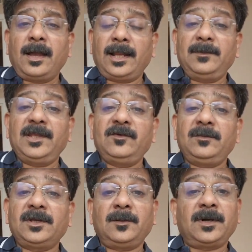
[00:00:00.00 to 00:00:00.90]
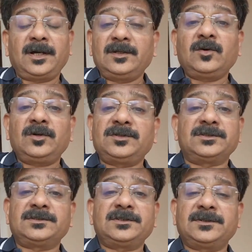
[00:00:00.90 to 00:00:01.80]
and may even become
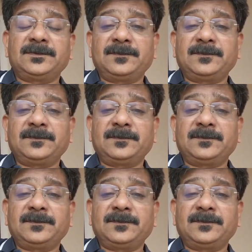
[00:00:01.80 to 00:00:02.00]
unconscious.